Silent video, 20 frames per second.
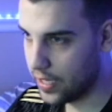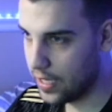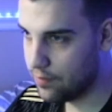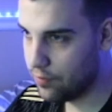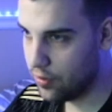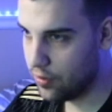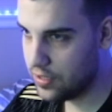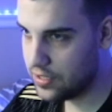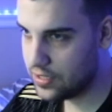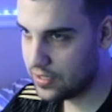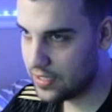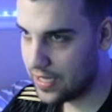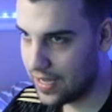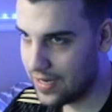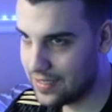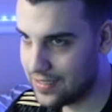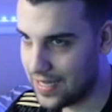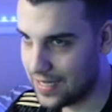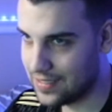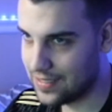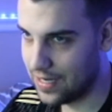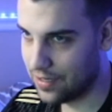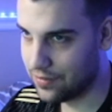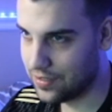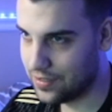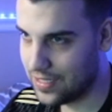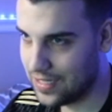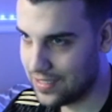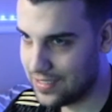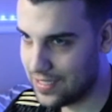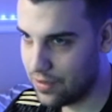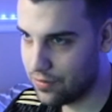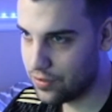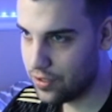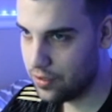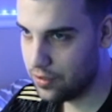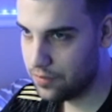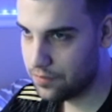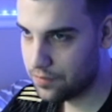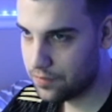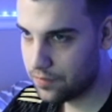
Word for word: Okay, boys? How does that sound? Does that sound good?